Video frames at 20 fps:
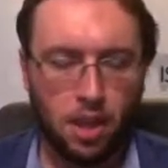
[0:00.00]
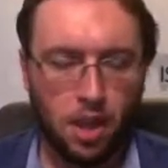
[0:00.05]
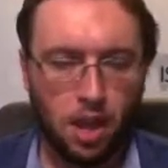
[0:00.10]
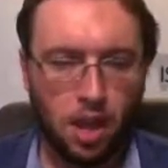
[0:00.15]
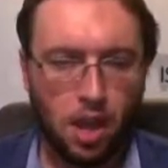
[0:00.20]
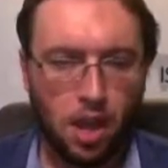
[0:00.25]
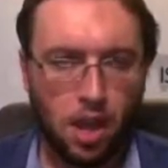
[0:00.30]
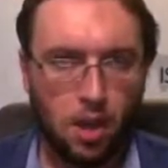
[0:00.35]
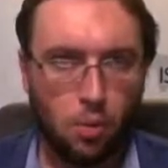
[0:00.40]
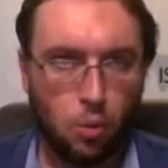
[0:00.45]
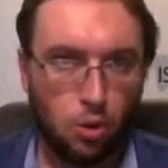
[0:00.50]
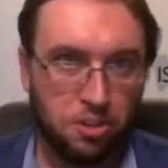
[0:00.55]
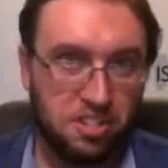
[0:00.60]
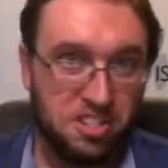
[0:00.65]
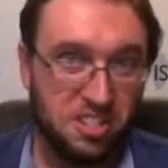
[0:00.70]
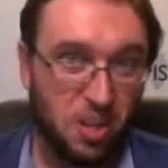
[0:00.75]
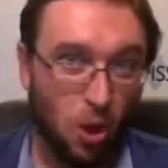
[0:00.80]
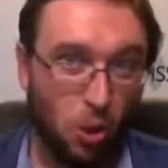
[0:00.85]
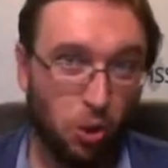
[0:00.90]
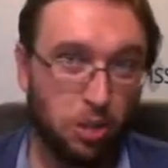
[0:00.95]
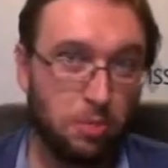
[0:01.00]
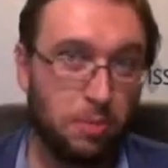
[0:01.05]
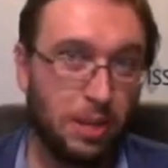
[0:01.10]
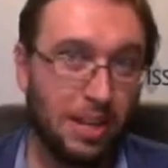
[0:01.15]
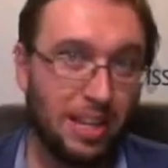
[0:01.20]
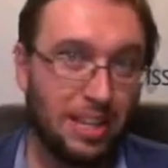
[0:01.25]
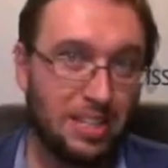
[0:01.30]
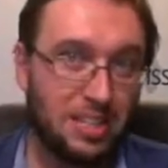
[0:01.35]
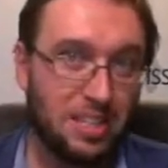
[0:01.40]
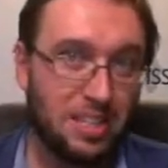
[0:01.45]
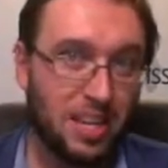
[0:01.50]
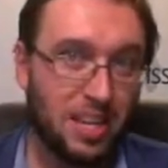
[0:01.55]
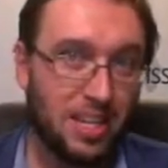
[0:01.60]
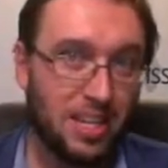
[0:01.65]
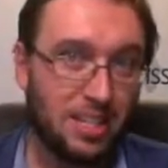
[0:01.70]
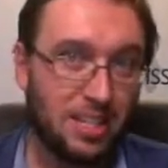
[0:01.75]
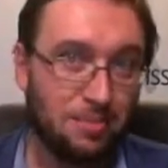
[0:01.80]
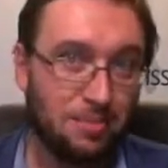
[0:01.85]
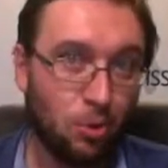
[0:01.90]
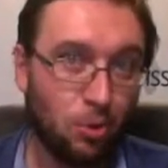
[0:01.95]
What is ultimately at stake
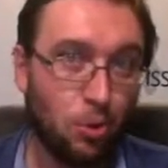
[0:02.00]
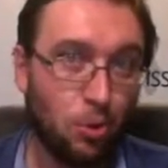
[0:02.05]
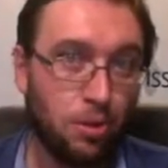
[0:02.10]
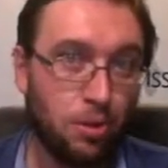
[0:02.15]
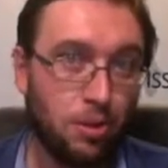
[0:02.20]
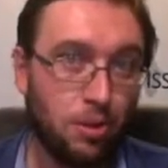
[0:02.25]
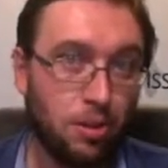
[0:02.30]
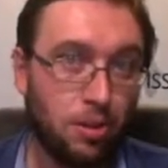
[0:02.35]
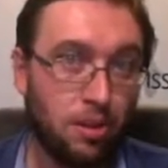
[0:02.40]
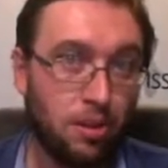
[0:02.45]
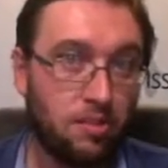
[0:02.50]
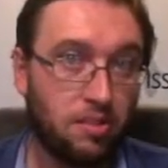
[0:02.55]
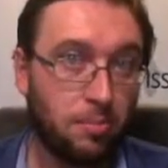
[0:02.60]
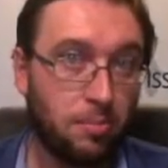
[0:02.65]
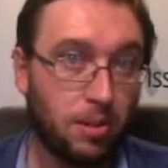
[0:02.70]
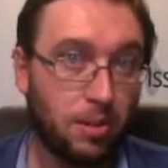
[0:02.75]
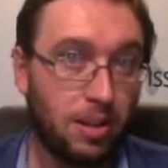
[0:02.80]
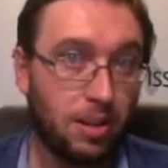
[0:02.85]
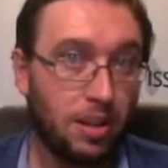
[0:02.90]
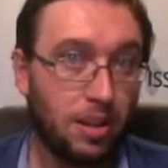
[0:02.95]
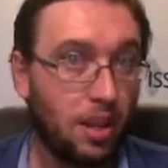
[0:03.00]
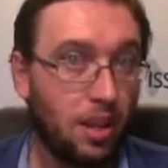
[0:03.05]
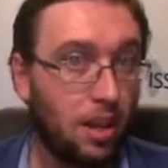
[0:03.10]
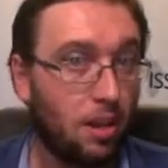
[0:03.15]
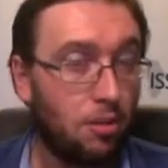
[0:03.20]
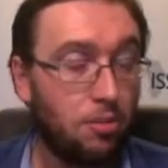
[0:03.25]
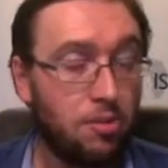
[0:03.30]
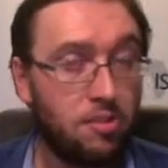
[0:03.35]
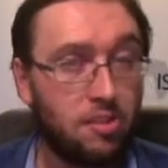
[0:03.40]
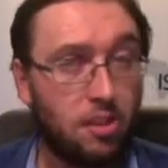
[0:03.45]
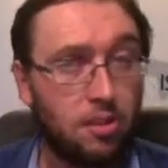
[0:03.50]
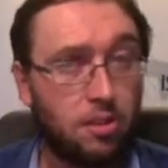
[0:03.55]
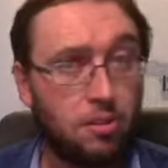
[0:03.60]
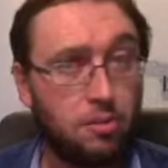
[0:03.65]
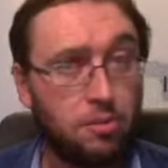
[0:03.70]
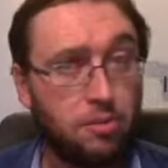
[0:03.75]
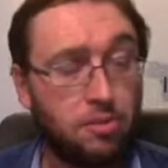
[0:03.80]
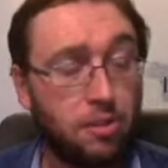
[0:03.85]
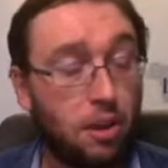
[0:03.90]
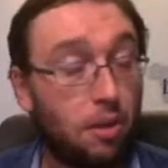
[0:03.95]
is more than simply a
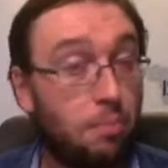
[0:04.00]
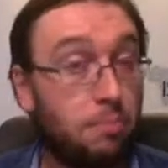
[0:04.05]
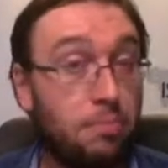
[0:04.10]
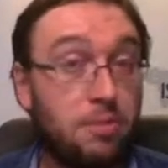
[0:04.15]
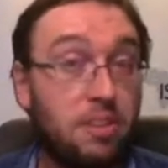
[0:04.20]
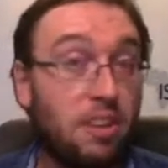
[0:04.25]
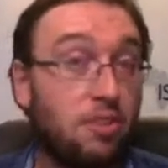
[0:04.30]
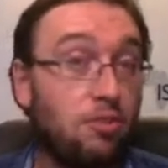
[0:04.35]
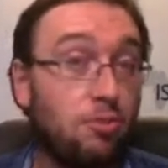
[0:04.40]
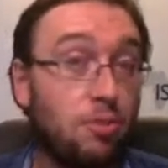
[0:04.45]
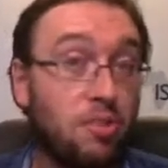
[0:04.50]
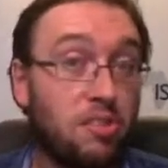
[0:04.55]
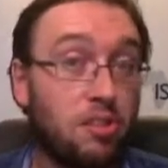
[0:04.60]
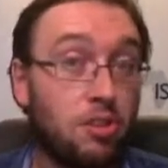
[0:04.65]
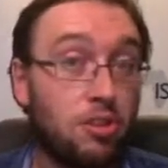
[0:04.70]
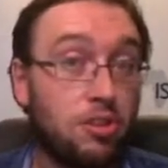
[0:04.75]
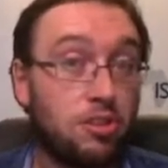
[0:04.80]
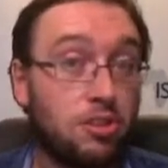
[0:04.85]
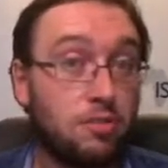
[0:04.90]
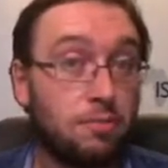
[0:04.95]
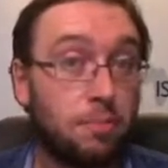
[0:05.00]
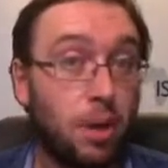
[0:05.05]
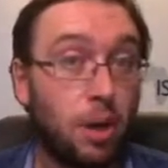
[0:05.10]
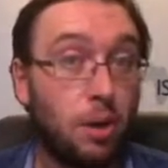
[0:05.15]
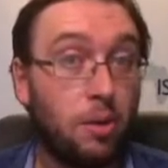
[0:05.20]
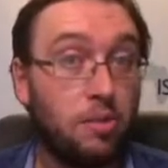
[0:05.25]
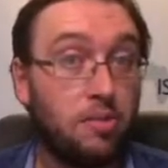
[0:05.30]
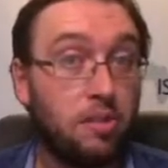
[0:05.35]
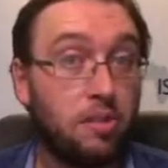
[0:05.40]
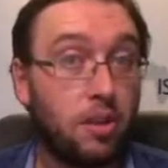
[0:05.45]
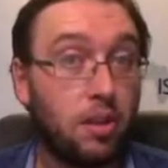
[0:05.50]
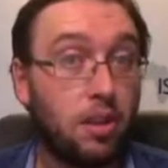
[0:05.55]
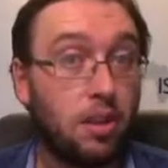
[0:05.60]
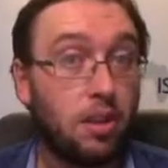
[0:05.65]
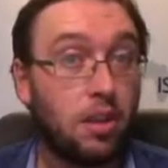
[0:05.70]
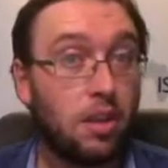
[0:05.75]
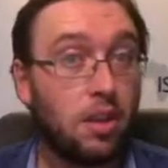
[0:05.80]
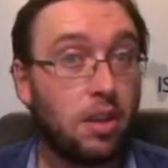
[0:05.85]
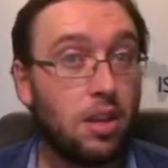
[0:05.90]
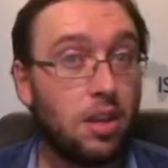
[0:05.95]
potential resurgence of piracy,
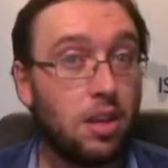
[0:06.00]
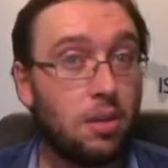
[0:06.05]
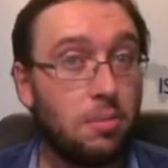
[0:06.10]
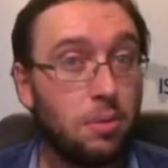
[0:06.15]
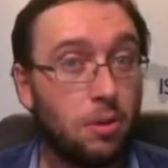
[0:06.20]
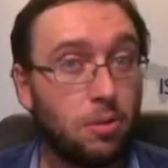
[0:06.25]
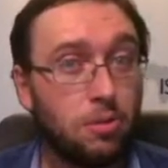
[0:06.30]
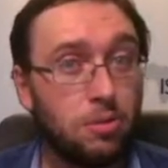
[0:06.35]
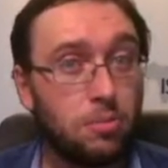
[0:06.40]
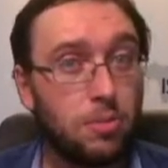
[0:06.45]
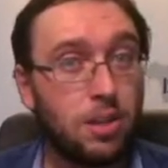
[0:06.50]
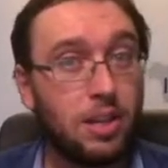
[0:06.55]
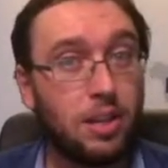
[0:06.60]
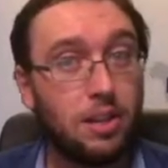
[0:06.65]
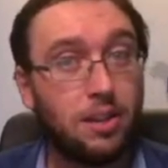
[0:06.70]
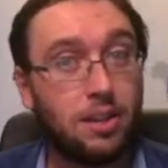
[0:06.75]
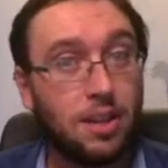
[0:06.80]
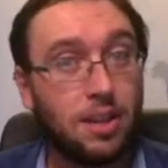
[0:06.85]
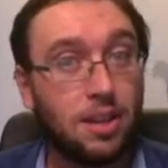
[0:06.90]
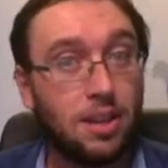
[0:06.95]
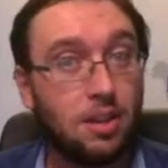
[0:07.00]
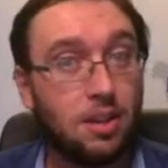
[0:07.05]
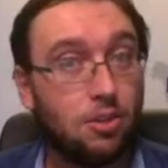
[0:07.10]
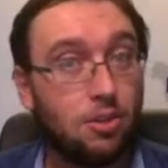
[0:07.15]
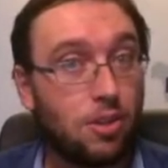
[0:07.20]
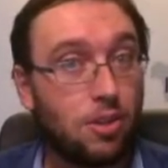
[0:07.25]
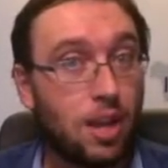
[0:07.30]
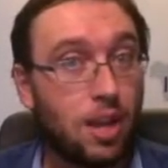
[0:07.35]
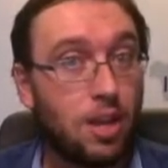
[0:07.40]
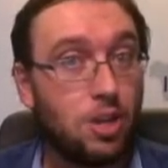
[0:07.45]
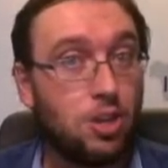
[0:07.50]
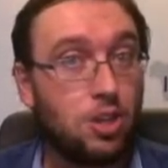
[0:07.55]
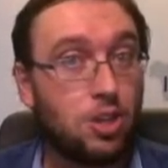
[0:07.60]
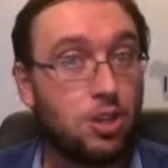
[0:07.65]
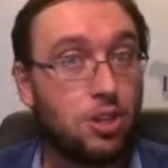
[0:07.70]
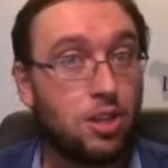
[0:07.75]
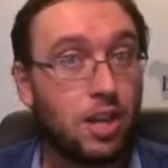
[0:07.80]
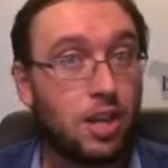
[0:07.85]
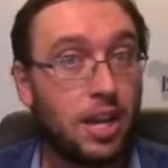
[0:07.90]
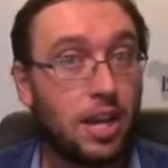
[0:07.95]
but ultimately the
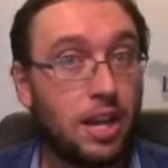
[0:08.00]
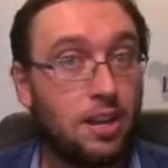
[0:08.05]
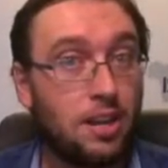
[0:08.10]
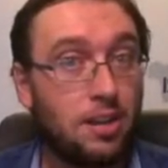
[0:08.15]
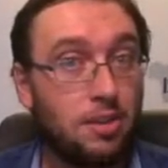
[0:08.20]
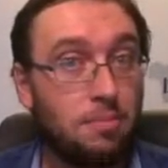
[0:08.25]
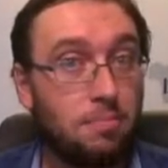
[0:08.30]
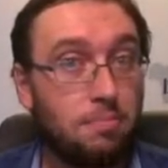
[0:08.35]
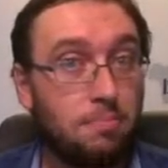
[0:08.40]
creation and